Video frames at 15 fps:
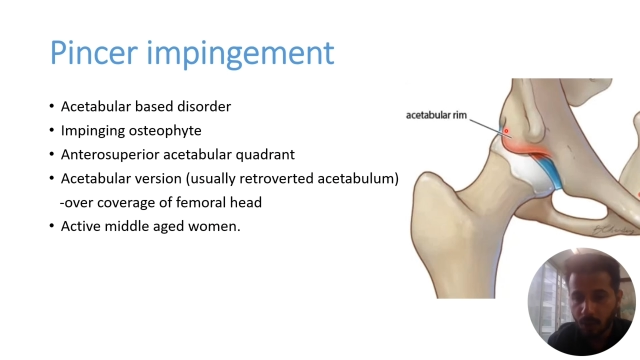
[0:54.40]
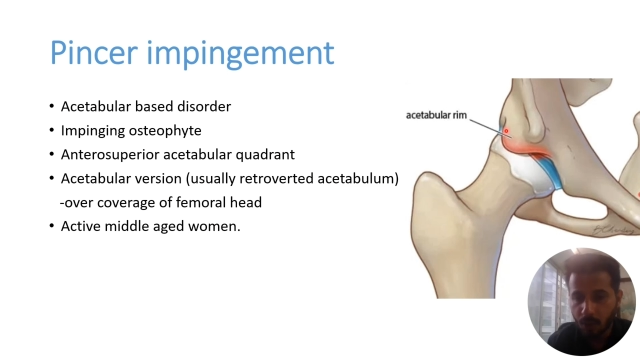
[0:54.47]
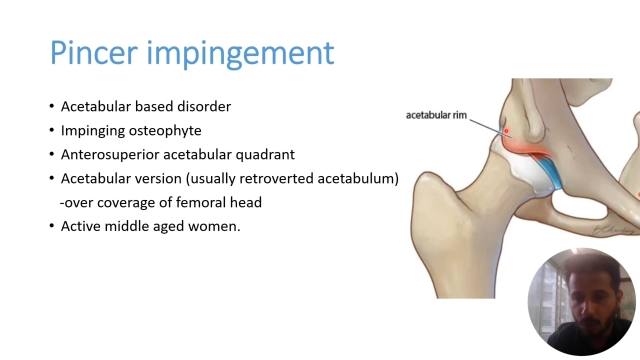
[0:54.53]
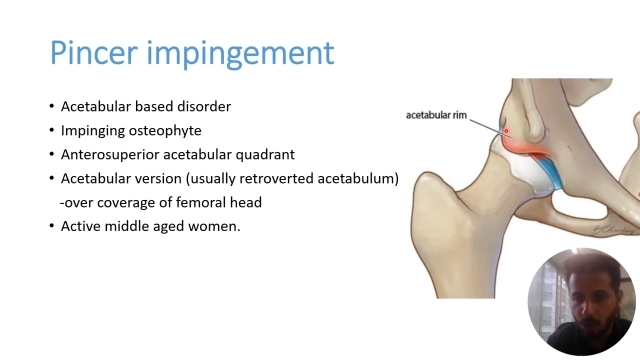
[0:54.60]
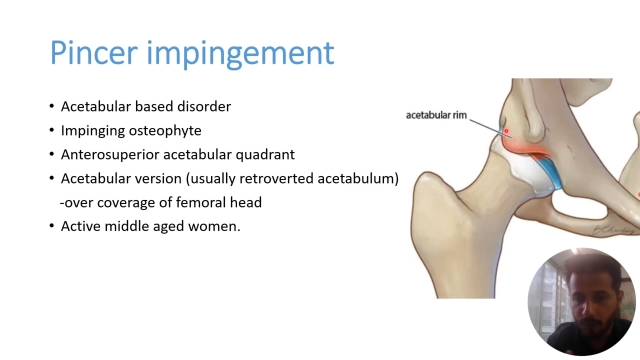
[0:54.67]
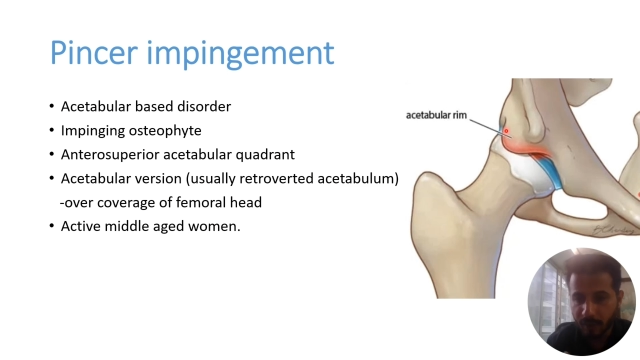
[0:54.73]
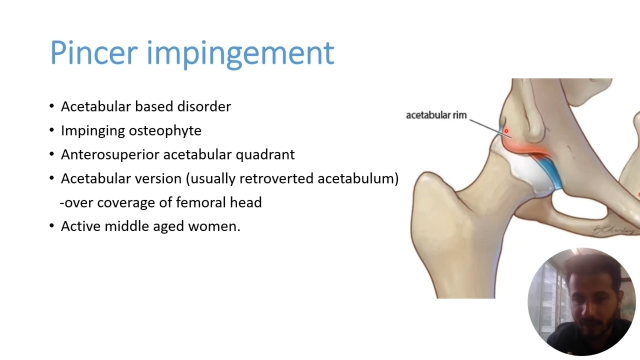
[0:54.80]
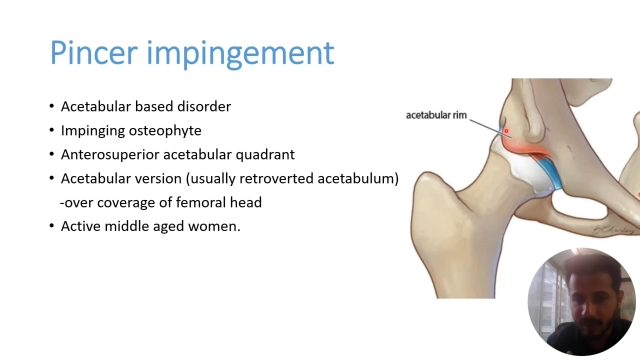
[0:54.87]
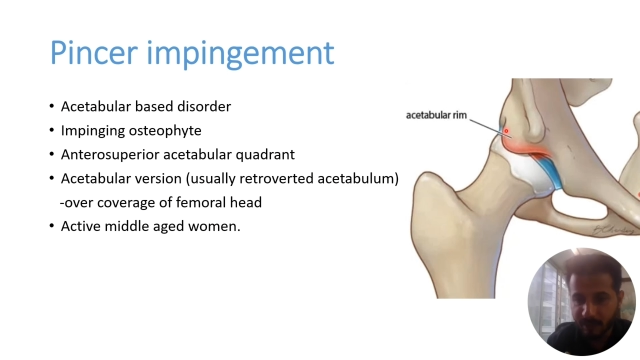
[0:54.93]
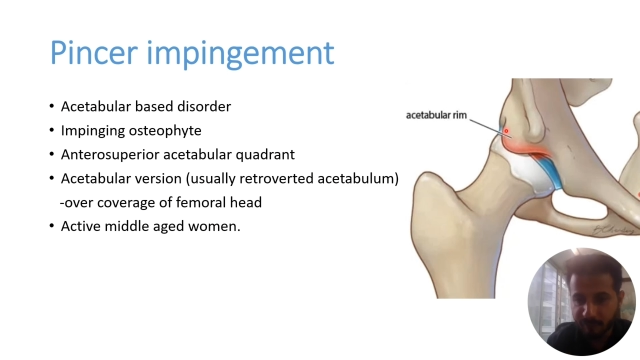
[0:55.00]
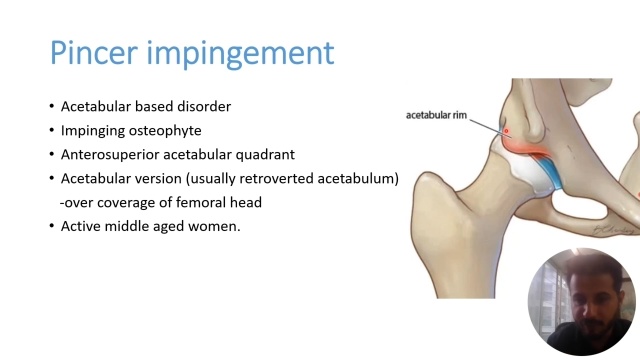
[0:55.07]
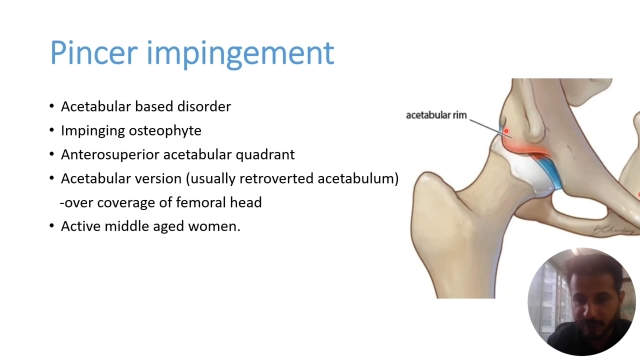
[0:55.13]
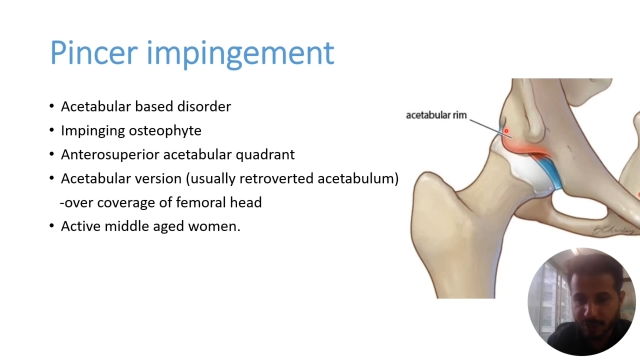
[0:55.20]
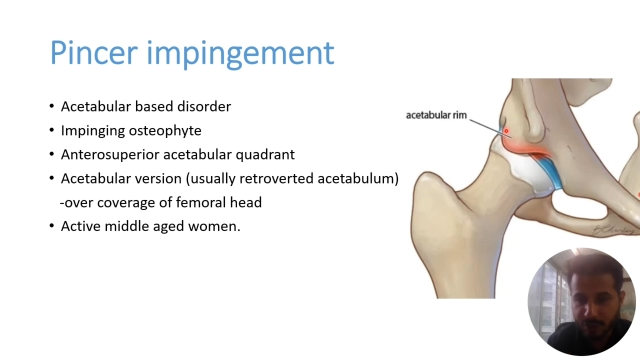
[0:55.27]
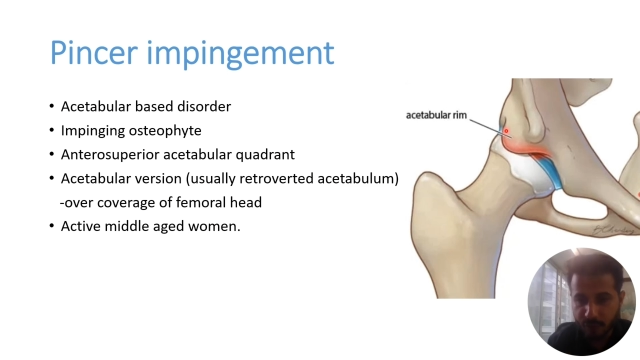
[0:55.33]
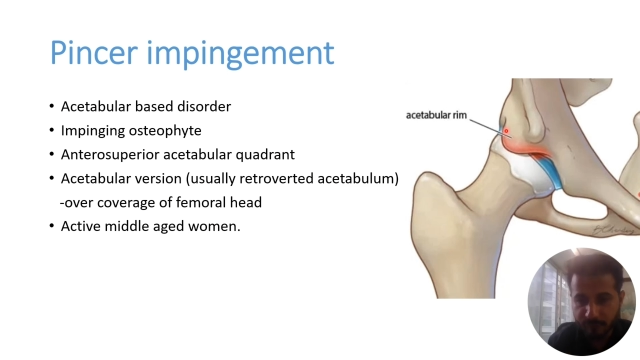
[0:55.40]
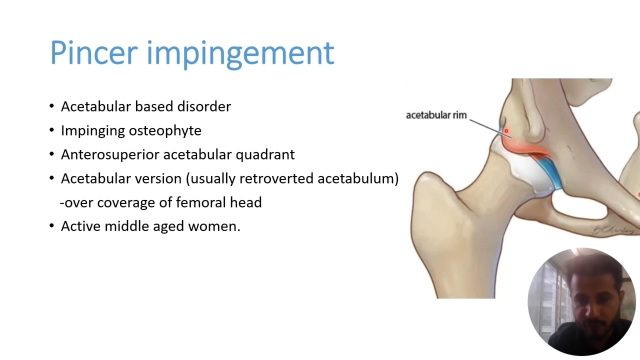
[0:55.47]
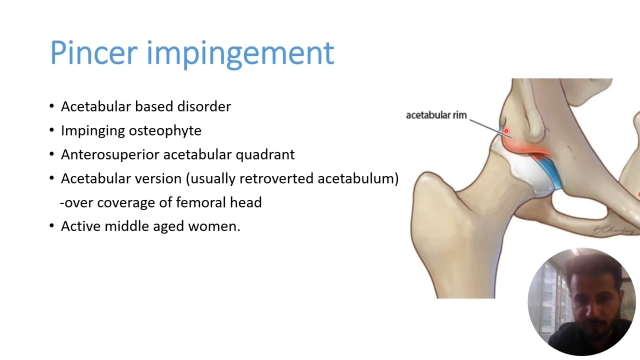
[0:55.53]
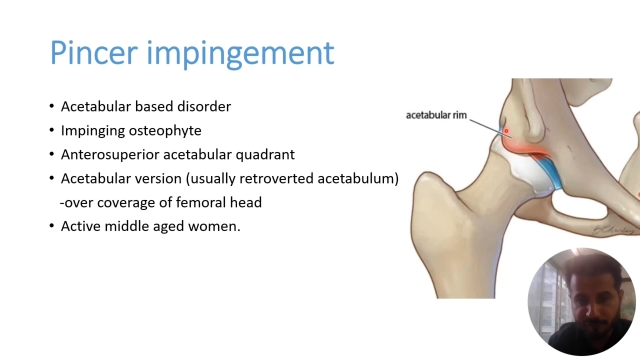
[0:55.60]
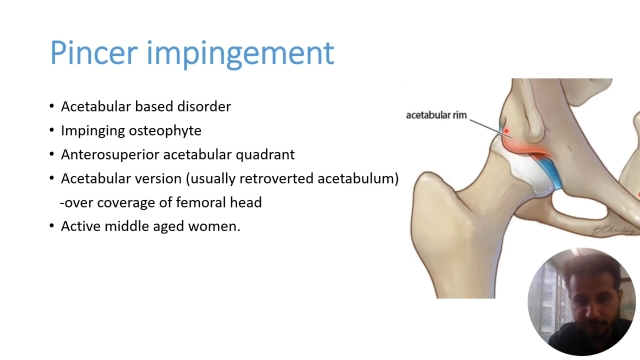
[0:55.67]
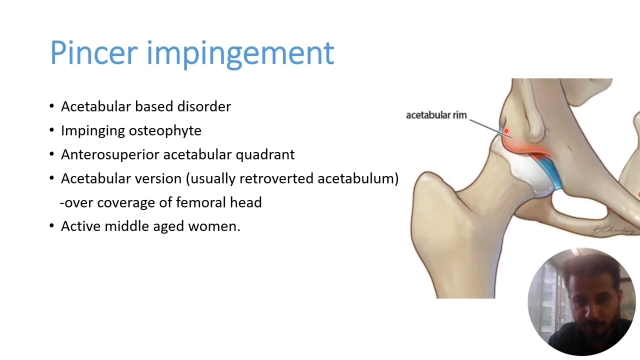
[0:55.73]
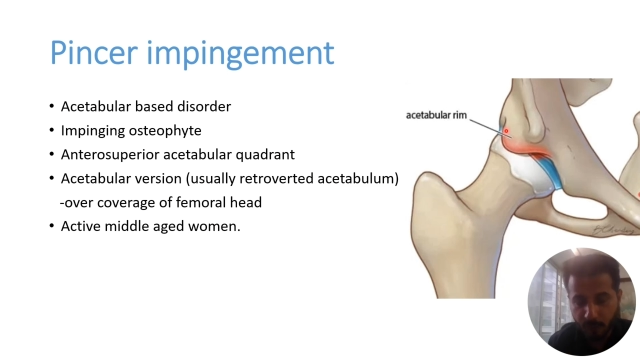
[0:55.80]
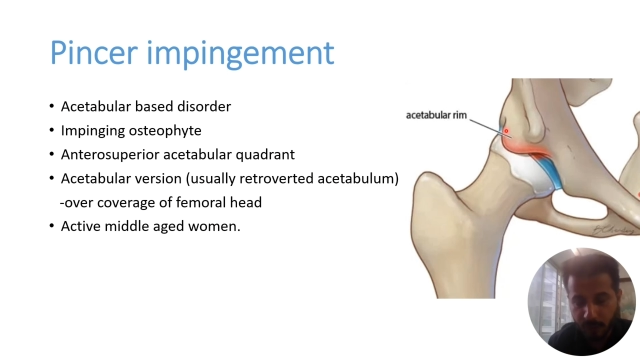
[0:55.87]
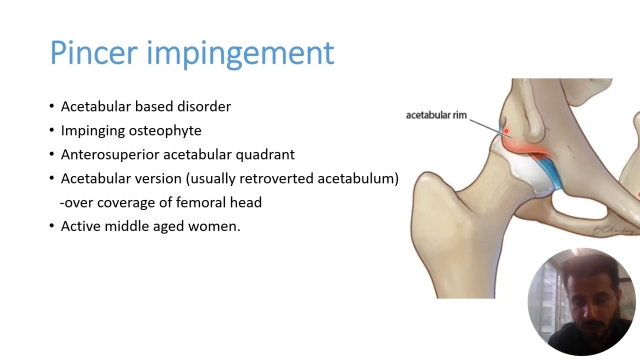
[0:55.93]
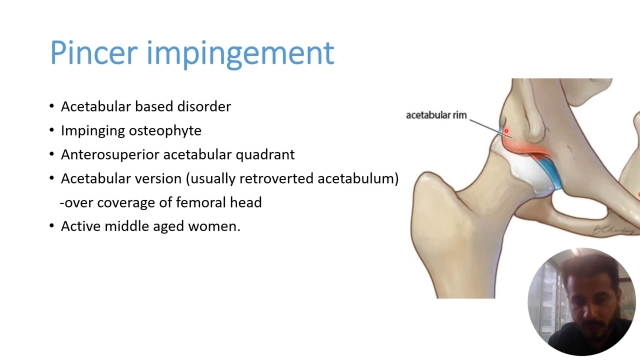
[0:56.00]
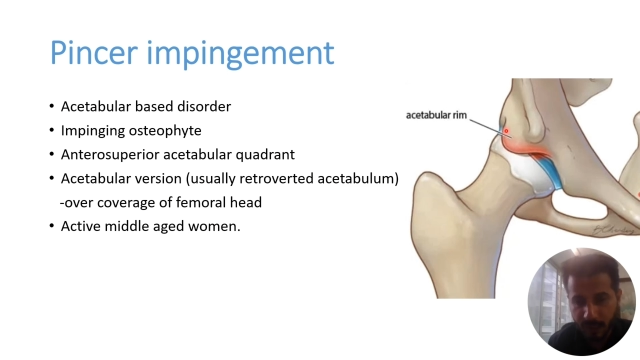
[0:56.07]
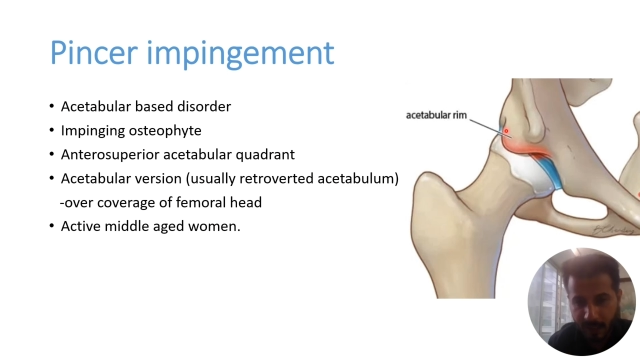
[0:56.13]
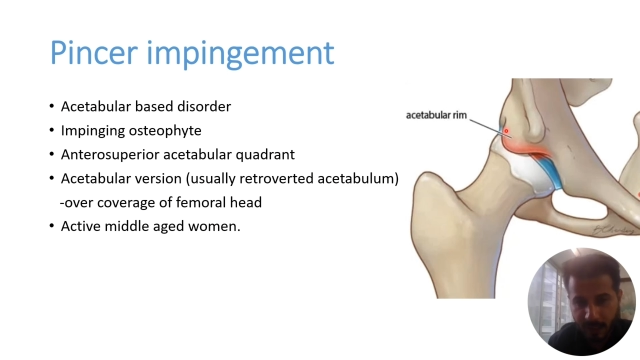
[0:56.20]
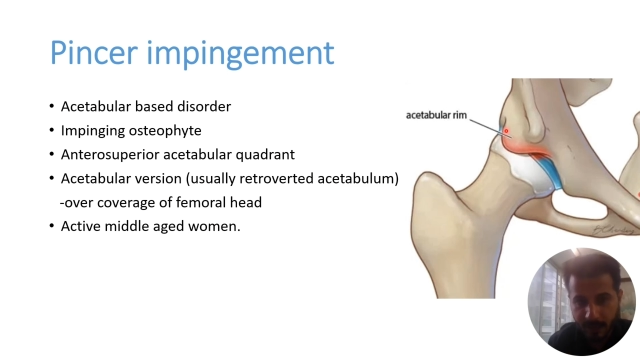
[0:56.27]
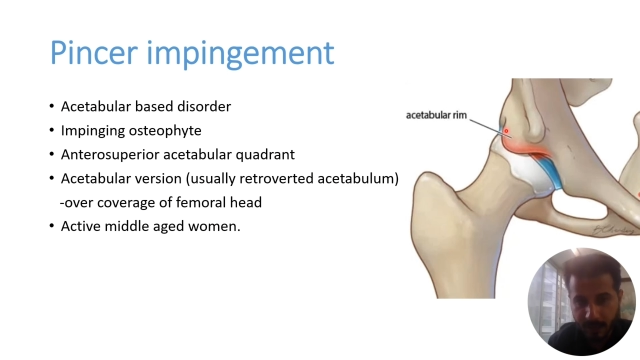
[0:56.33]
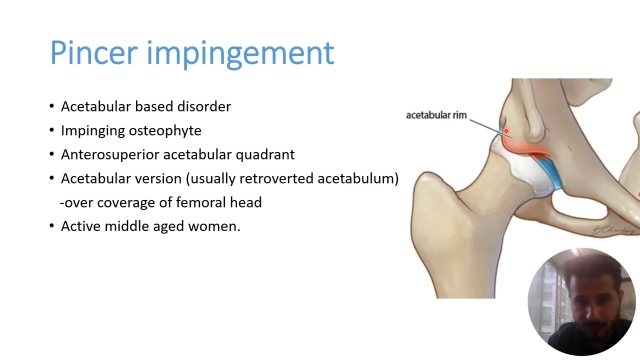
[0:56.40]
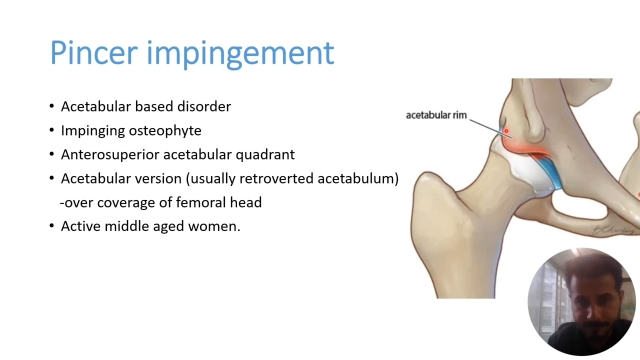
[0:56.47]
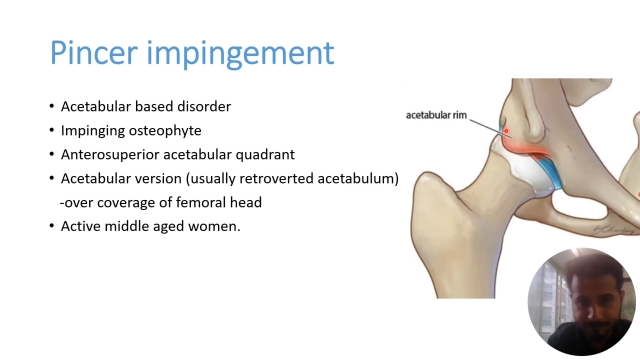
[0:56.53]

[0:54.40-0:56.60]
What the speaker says: over coverage of the femoral head.